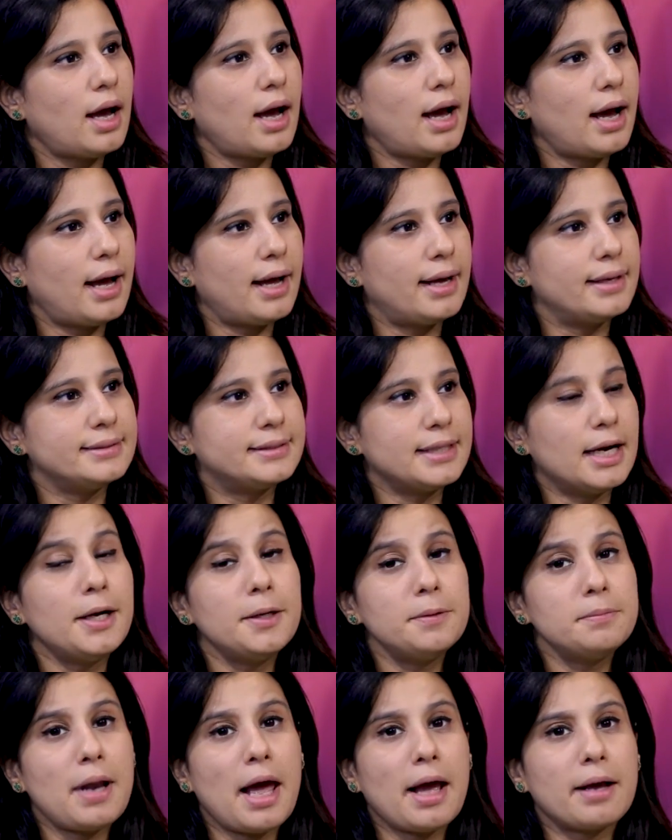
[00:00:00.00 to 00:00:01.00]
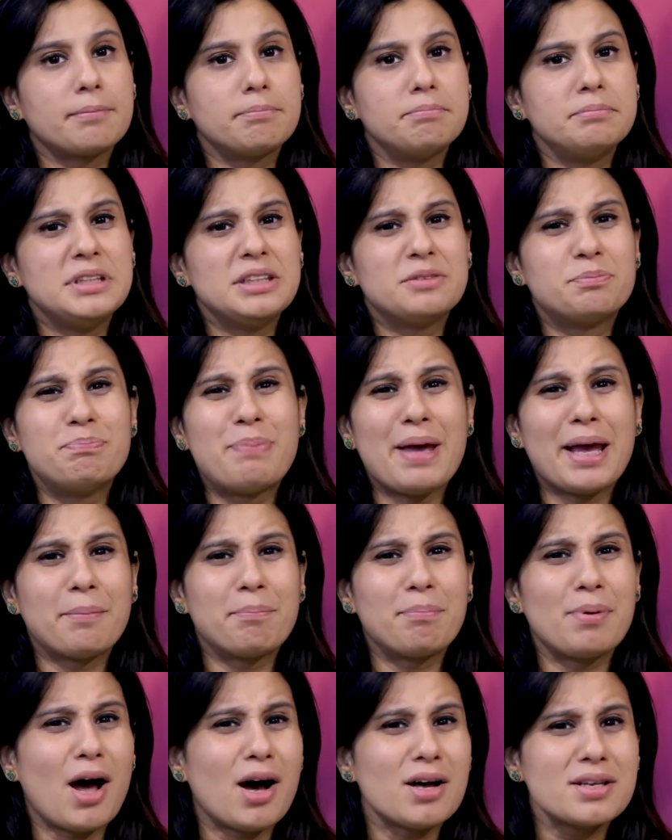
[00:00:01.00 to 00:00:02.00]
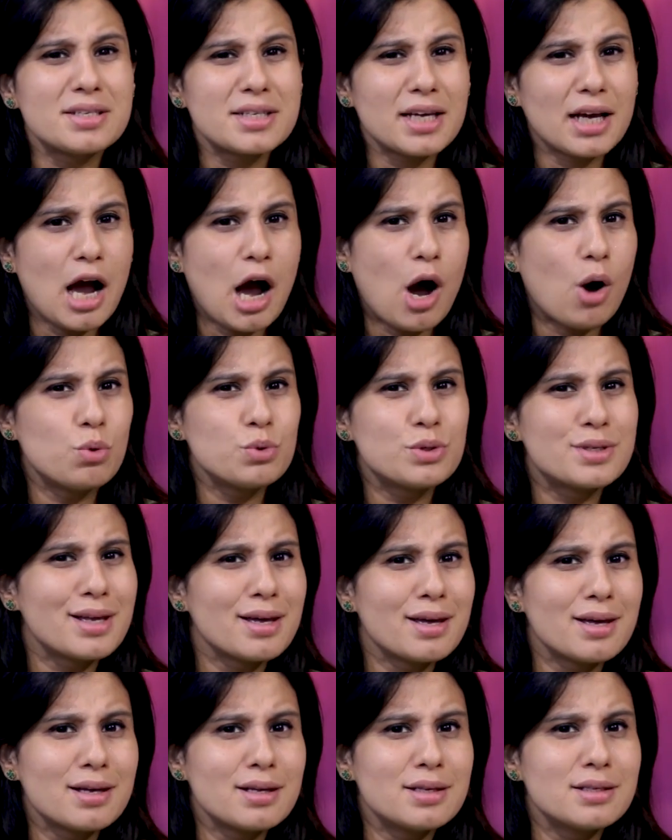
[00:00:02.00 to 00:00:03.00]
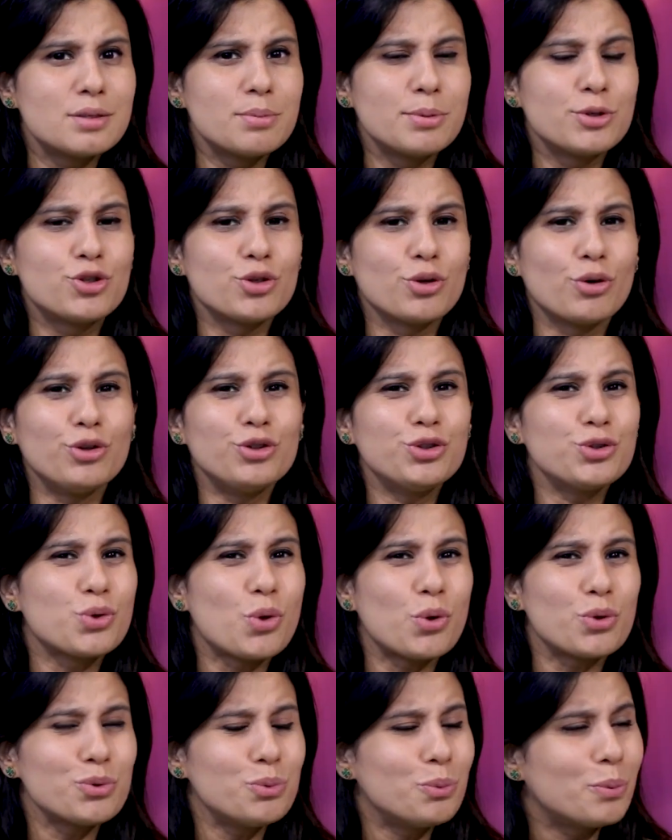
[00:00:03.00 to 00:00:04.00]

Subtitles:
And yeah, like these big plastic houses, which, you know, just go to